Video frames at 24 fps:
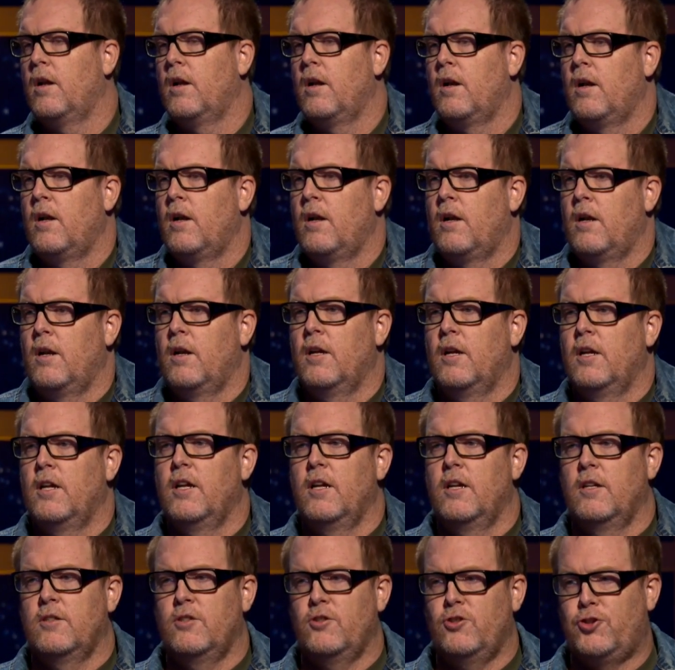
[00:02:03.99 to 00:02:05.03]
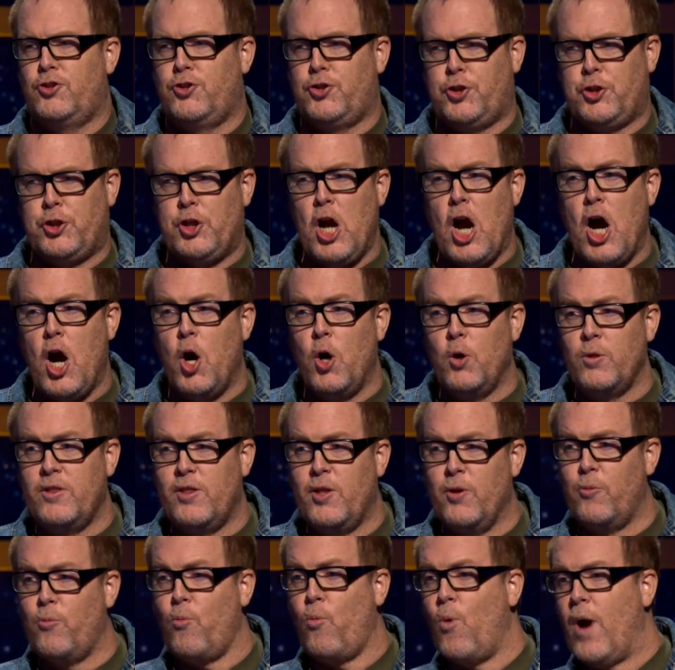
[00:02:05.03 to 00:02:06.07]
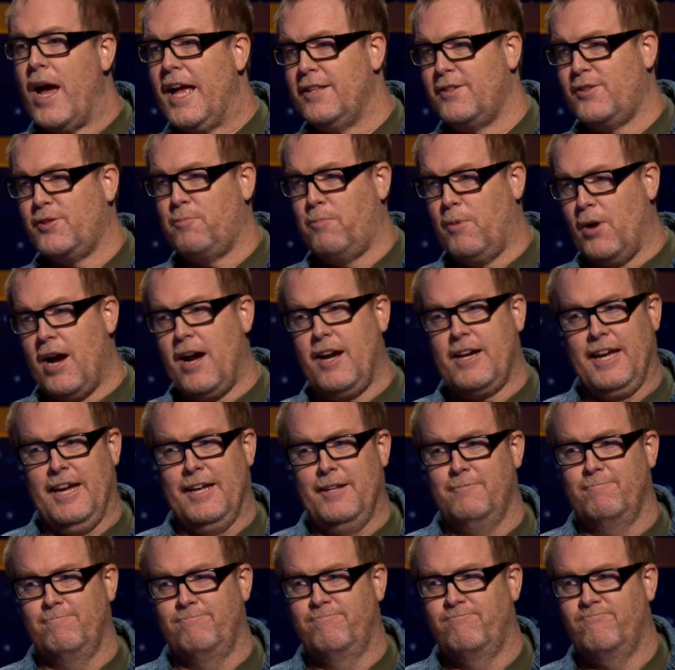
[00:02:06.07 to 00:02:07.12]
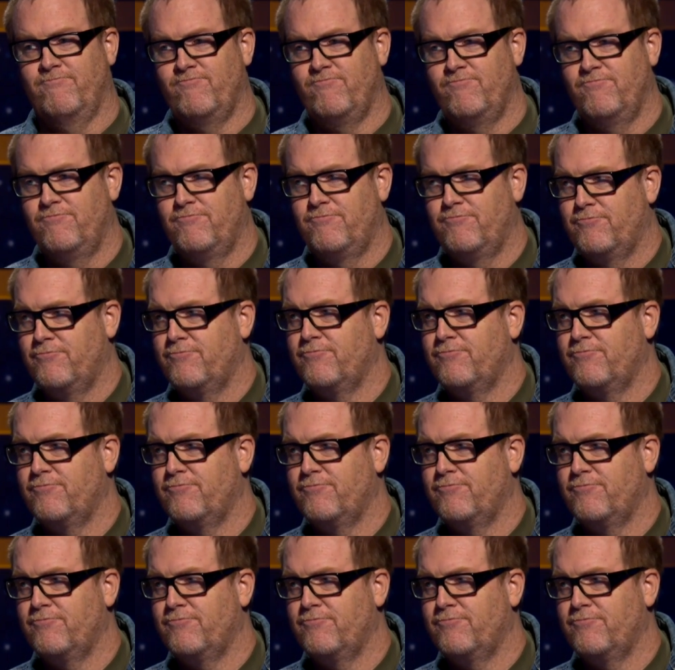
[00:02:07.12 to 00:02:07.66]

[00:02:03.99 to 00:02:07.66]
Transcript: Steve. Showed the wet sprocket. Yeah, showed the wet